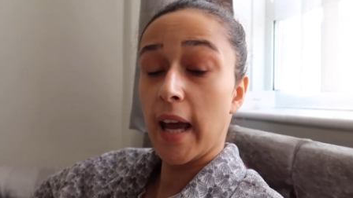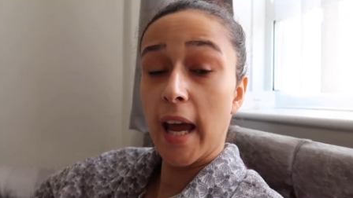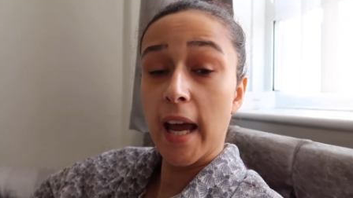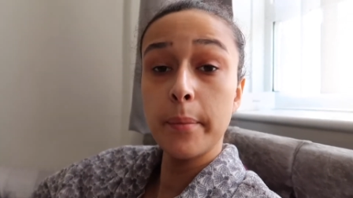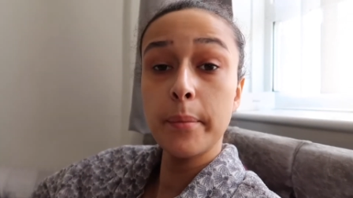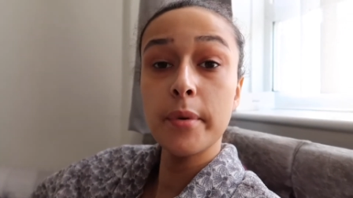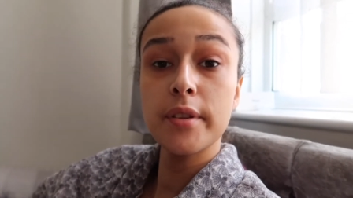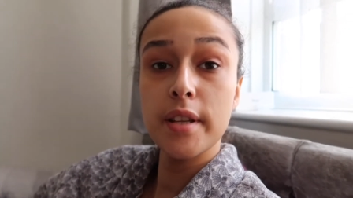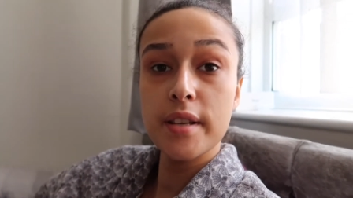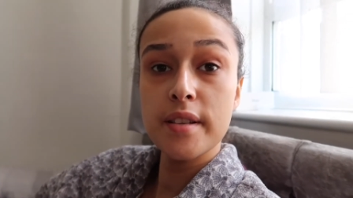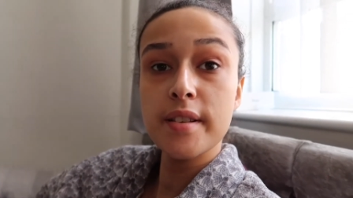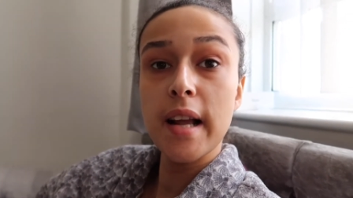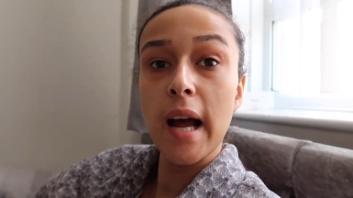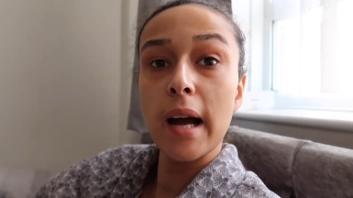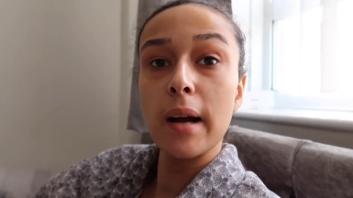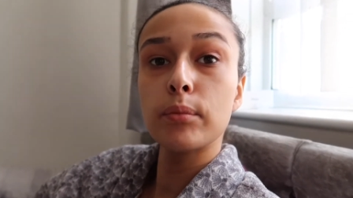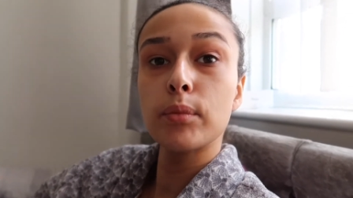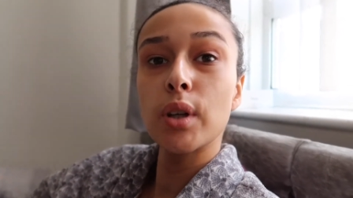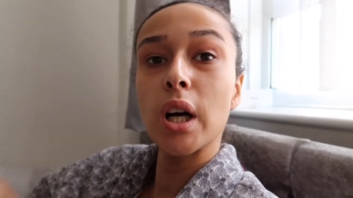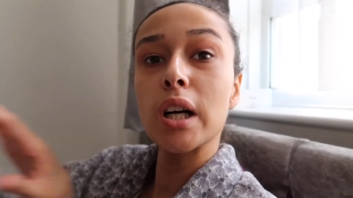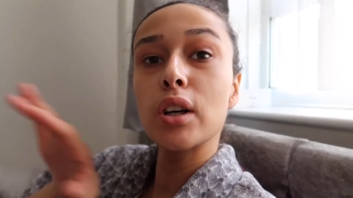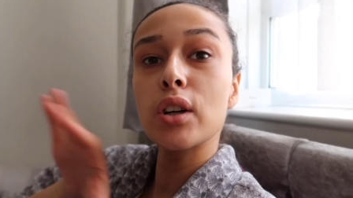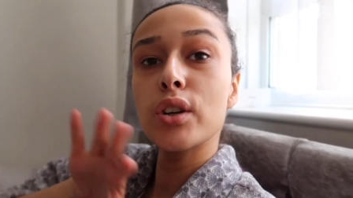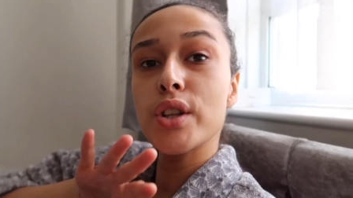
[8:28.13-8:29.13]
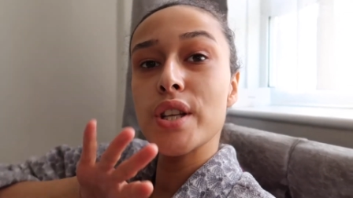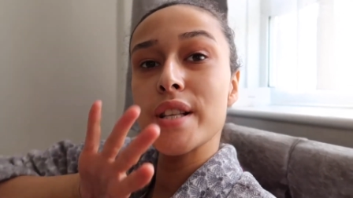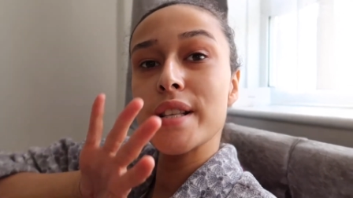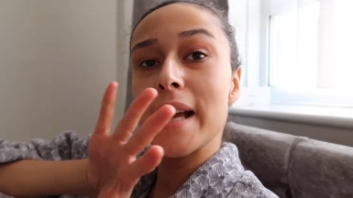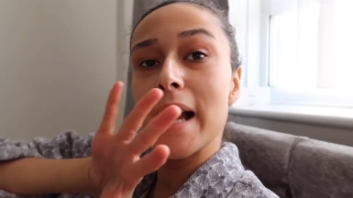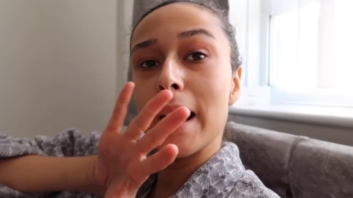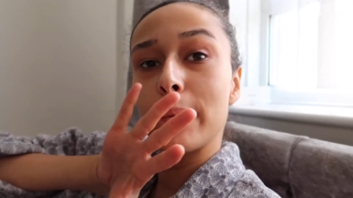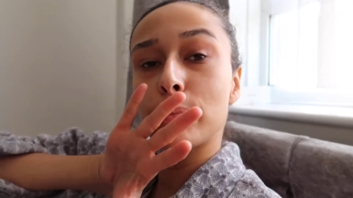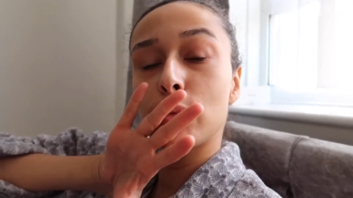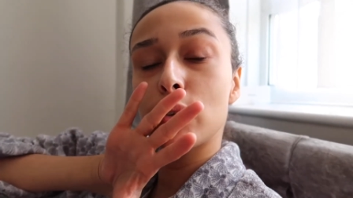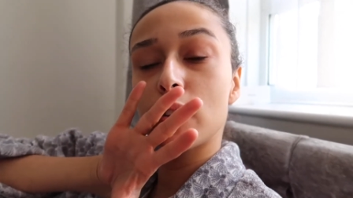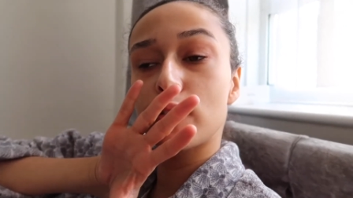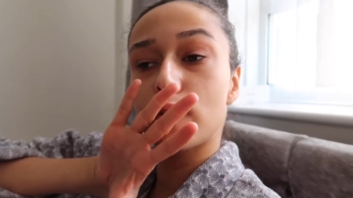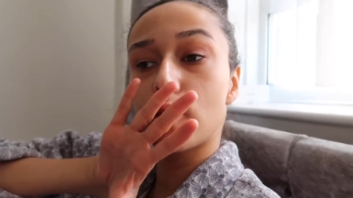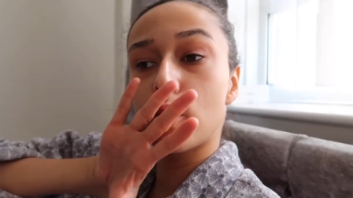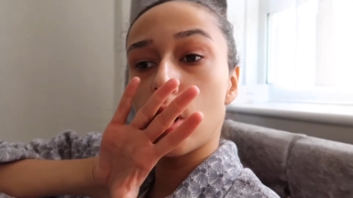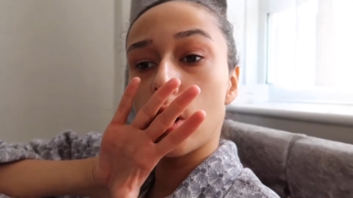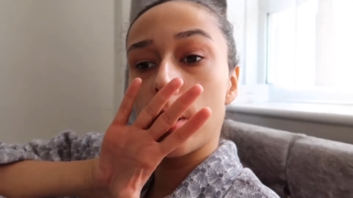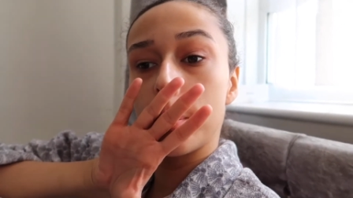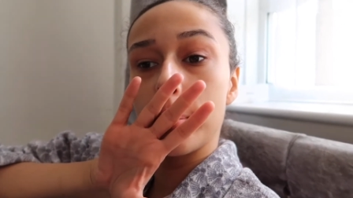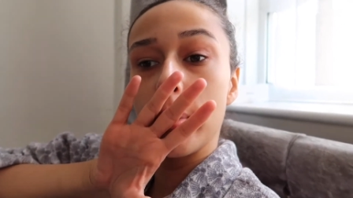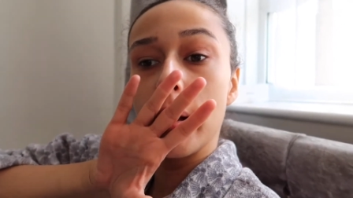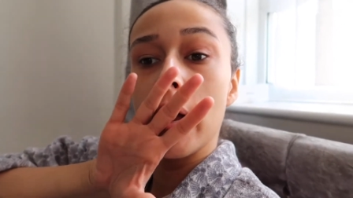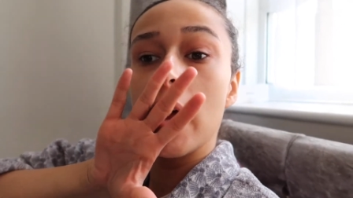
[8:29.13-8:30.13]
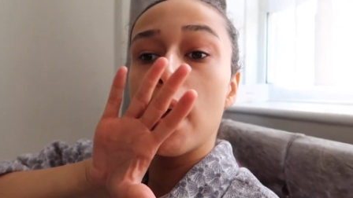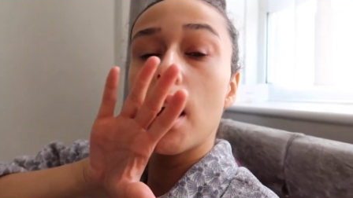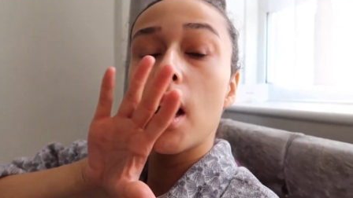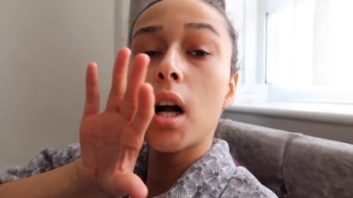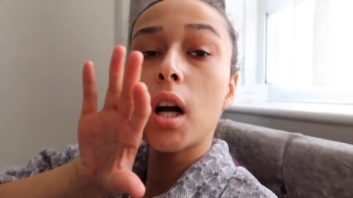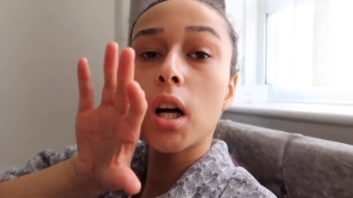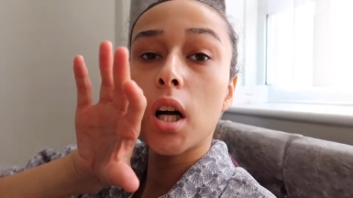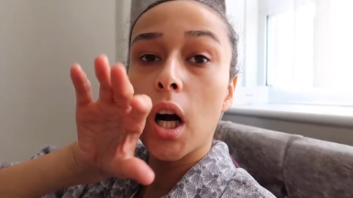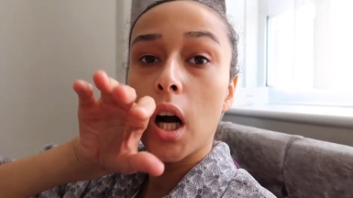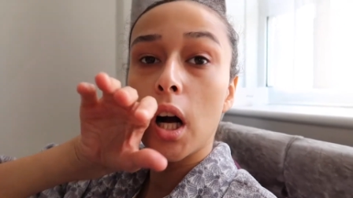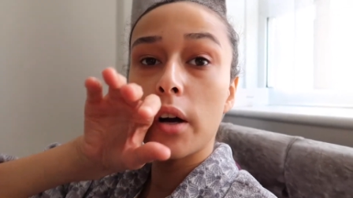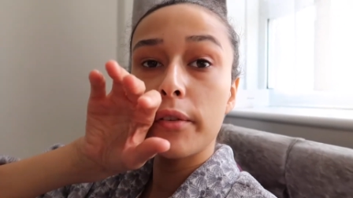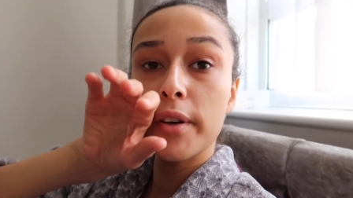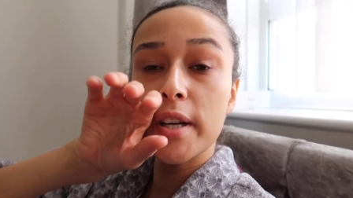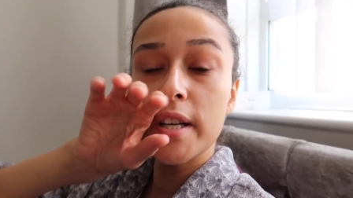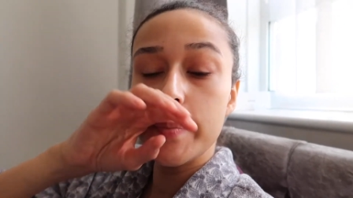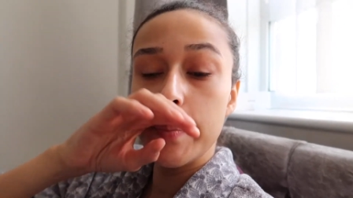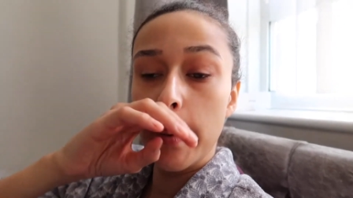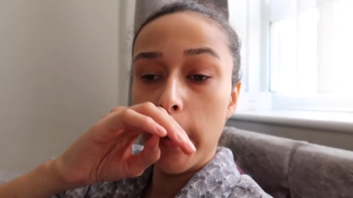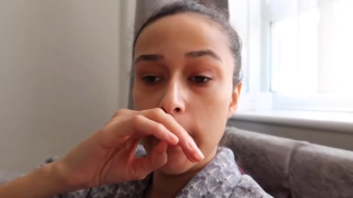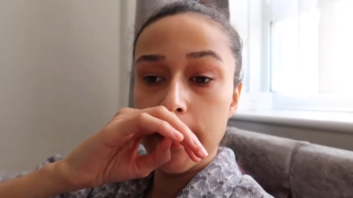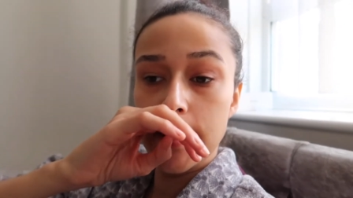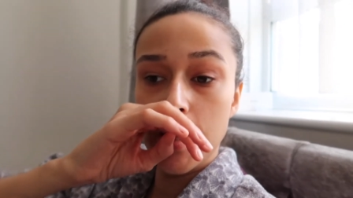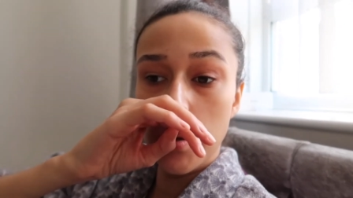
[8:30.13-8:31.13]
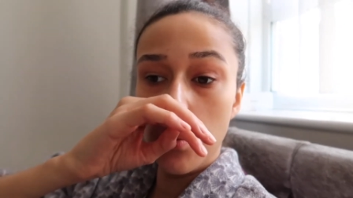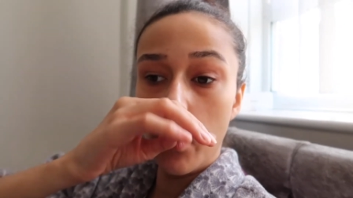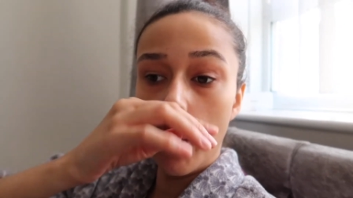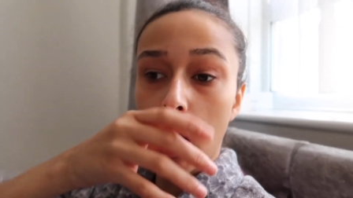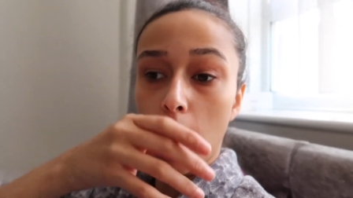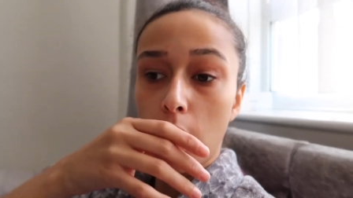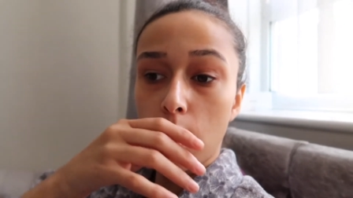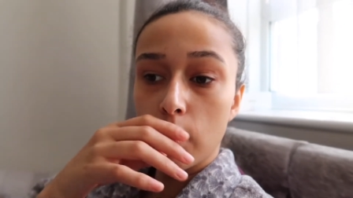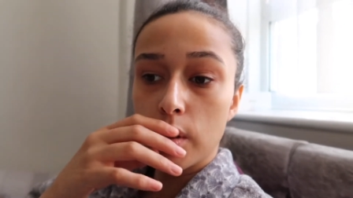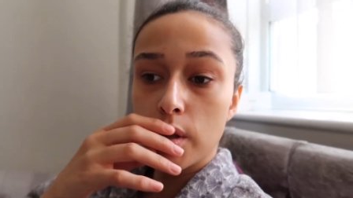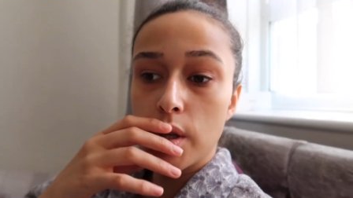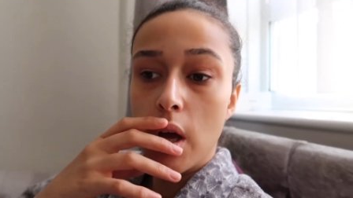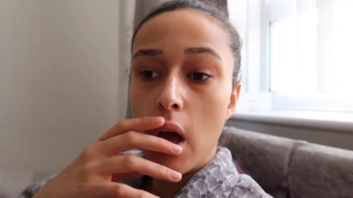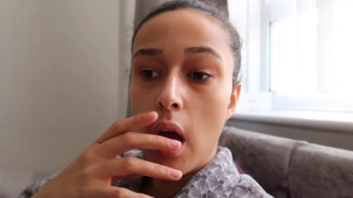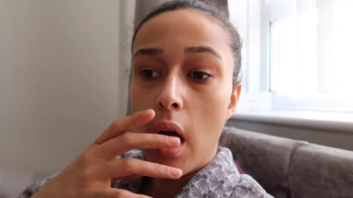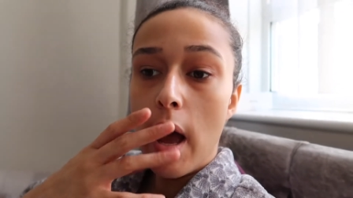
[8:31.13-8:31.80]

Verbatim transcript: Came with this camera. I got this camera from Curry's PC World.